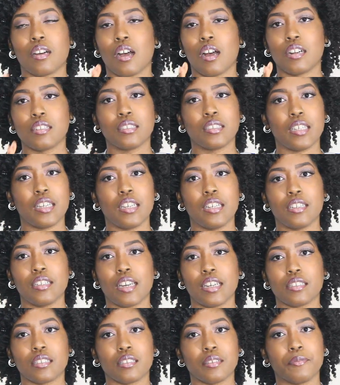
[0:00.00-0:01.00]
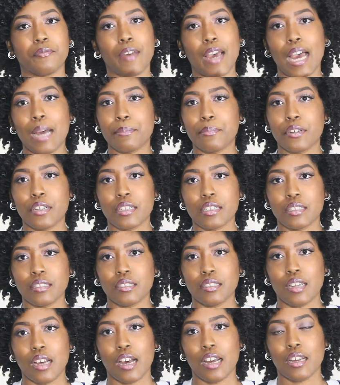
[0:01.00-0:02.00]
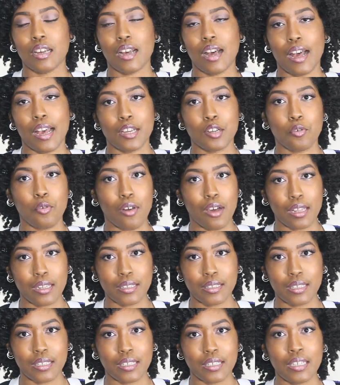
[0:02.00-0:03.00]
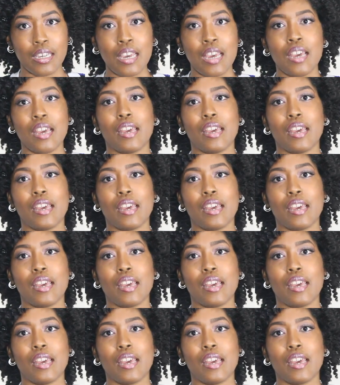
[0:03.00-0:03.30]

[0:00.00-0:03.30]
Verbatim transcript: are saying, like, the fabric is not high quality